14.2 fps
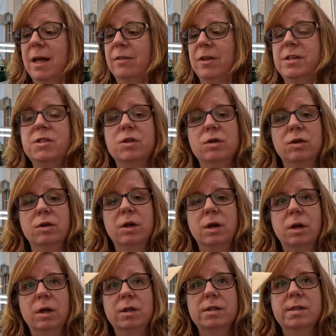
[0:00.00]
These are
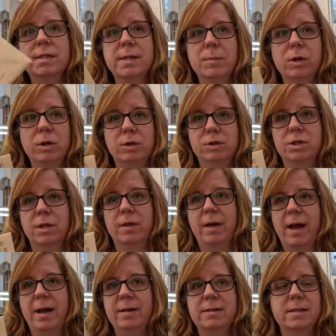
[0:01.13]
similar to
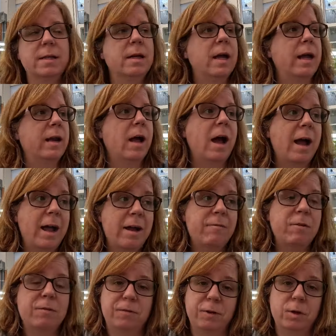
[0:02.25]
that, and I have
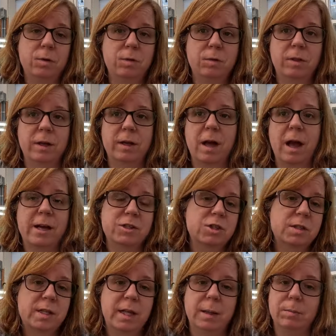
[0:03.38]
a few that I
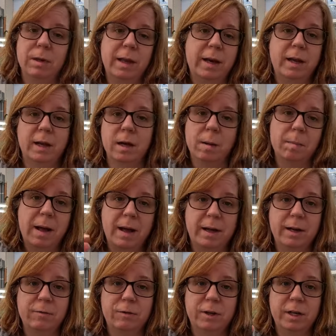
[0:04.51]
just keep letting come
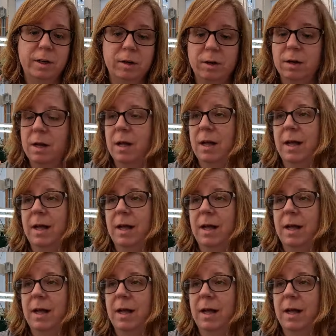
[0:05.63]
back every year,